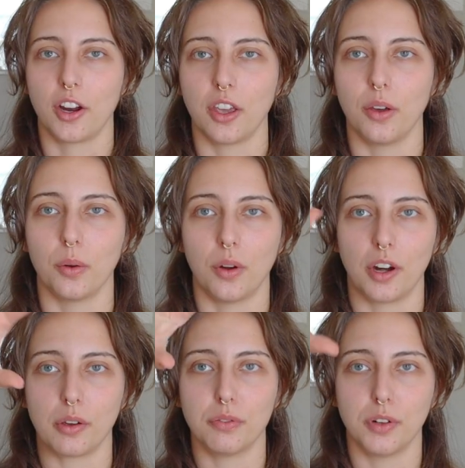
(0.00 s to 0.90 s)
Are you
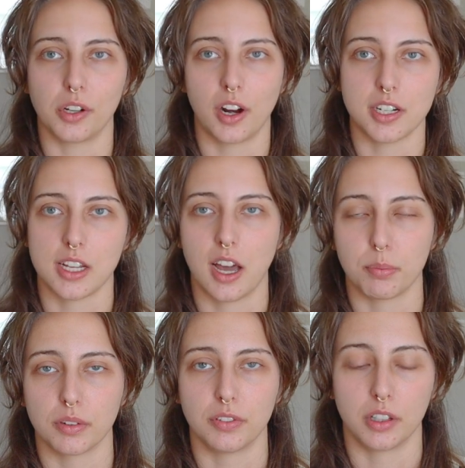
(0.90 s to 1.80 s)
are you fuller on
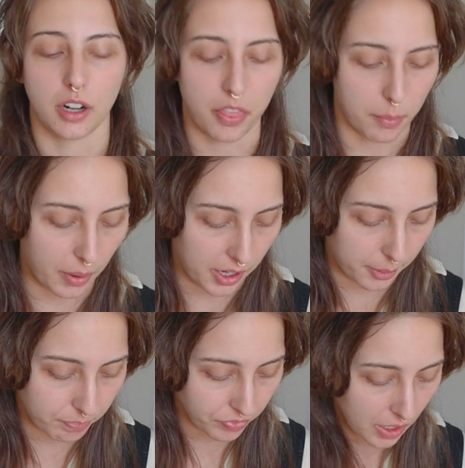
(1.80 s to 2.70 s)
top or fuller on the
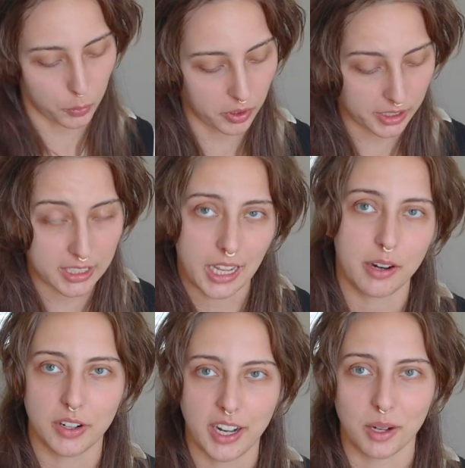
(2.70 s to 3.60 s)
bottom? We're gonna
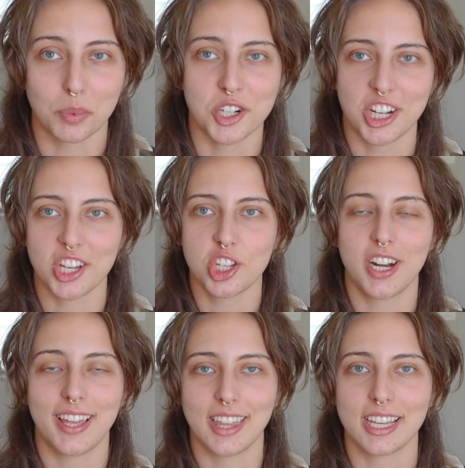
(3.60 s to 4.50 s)
dive right in.
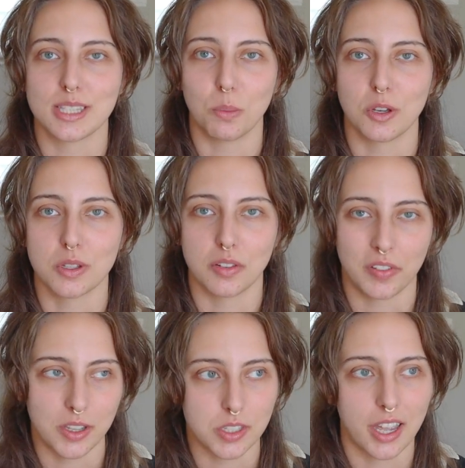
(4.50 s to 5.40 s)
Projection I think is the most
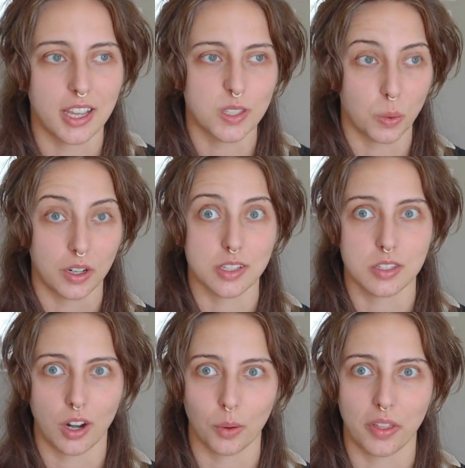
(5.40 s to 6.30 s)
confusing, so we're gonna
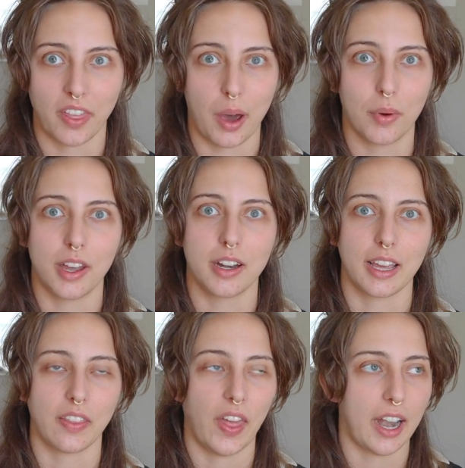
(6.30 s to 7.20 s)
start with that one
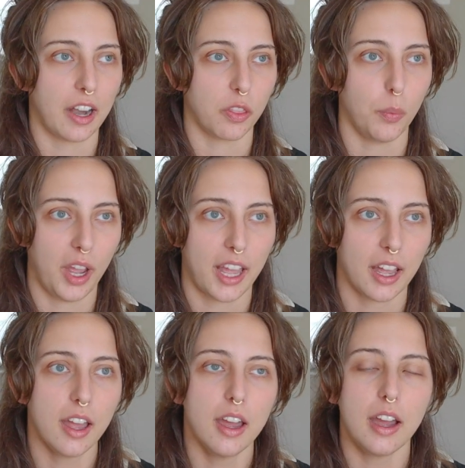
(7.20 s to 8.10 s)
and get that out of the
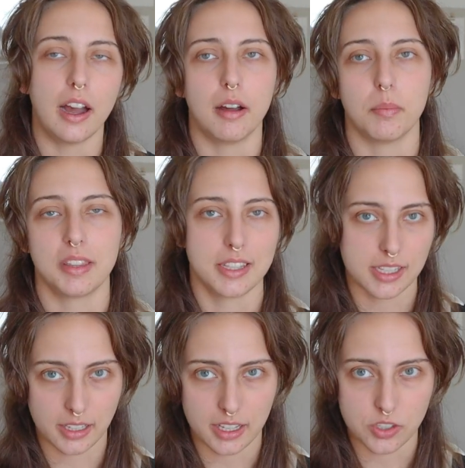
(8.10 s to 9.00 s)
way. Um, and
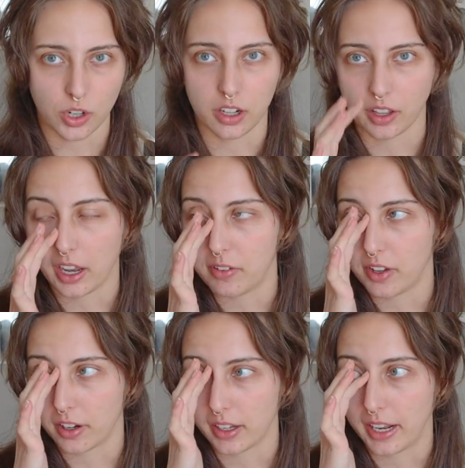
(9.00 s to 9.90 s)
these ideas are all kind of
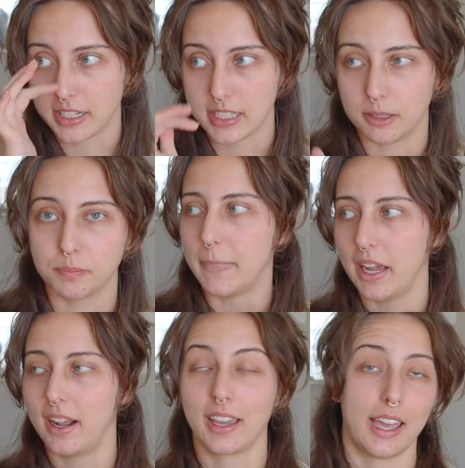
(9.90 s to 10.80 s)
interconnected,
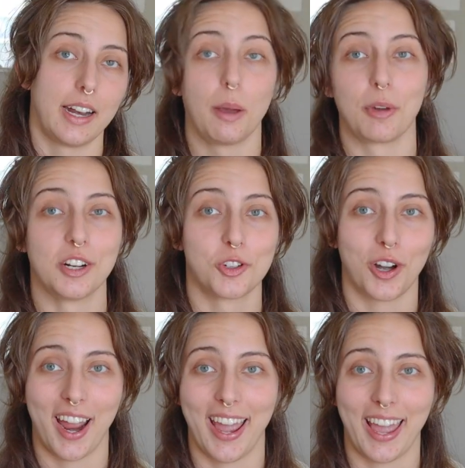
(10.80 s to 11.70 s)
but again, I'm gonna
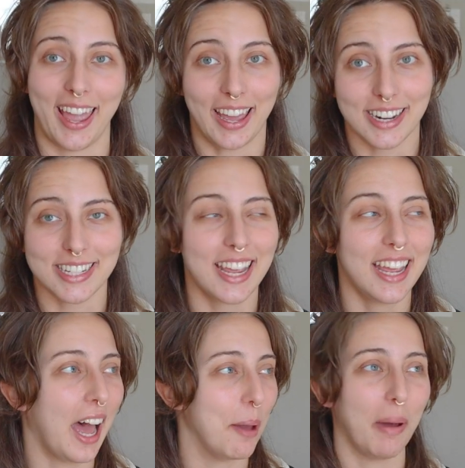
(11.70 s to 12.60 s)
try and
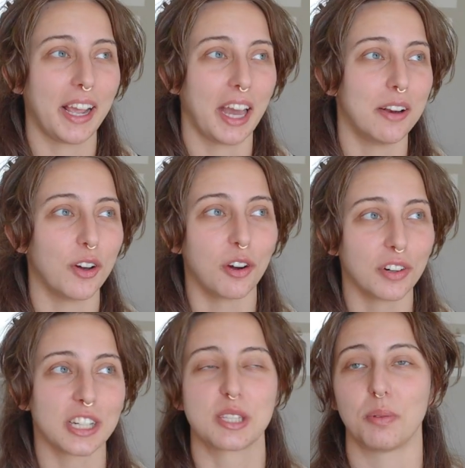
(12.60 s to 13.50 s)
I might kind of
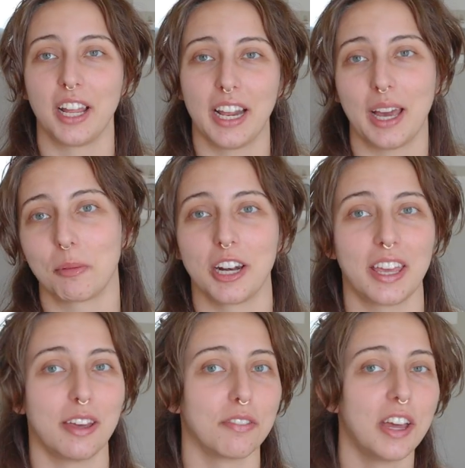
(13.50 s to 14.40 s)
over explain it. I'm
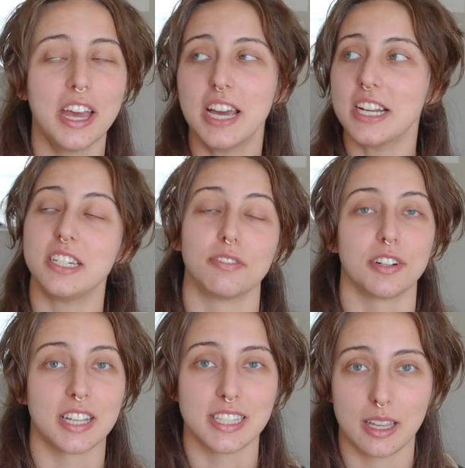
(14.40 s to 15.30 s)
gonna give
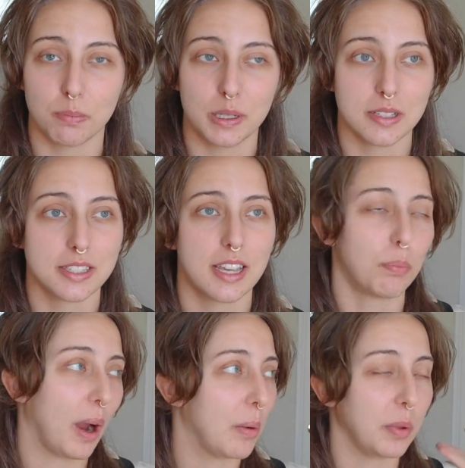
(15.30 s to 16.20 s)
different examples,
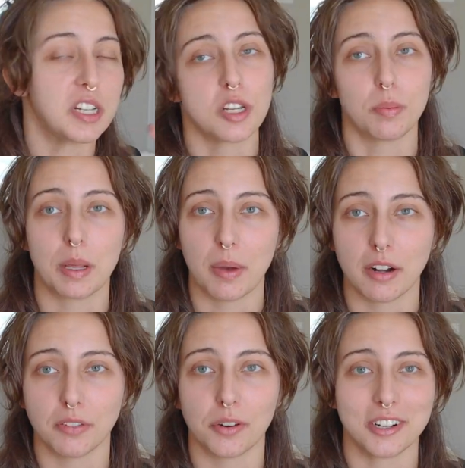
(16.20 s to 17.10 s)
probably too many
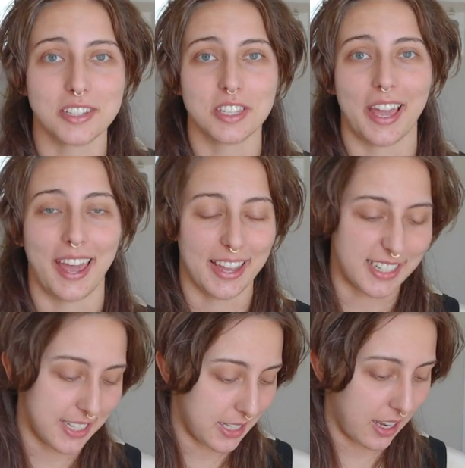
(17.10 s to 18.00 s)
metaphors,
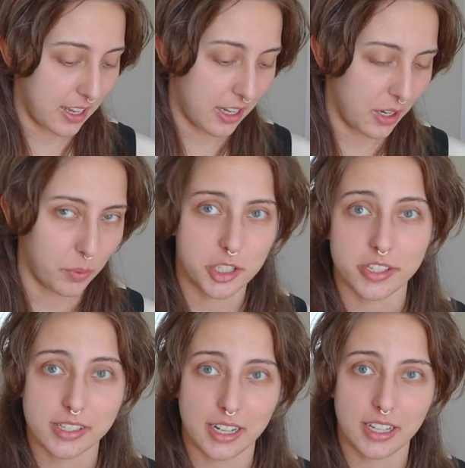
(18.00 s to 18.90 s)
and uh, we're
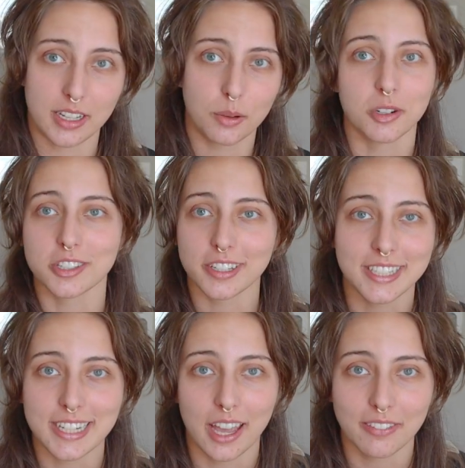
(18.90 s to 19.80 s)
just gonna we're just
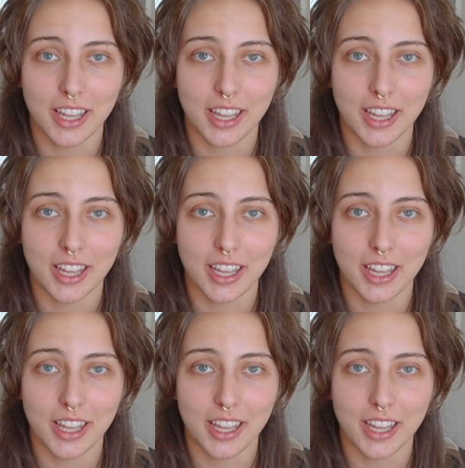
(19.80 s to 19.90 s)
gonna dive